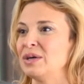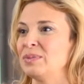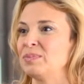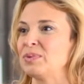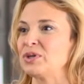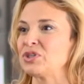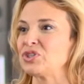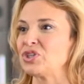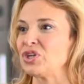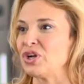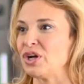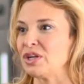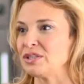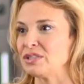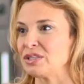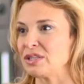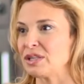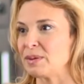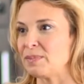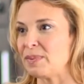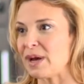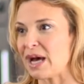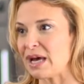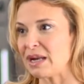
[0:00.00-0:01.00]
Push it onto
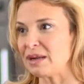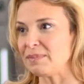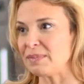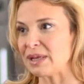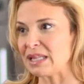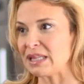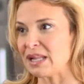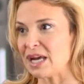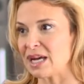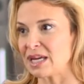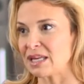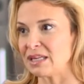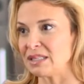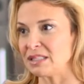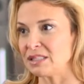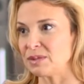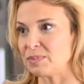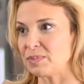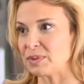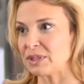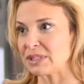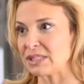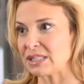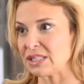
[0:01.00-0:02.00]
the bottom and lock it into
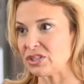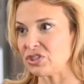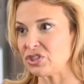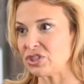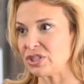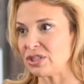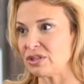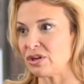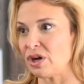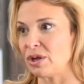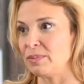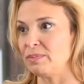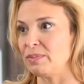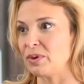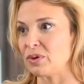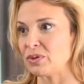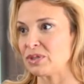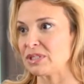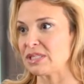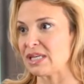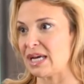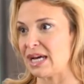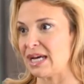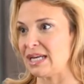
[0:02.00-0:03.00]
position on both
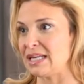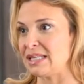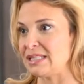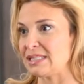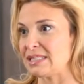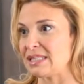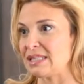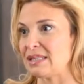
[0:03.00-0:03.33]
sides.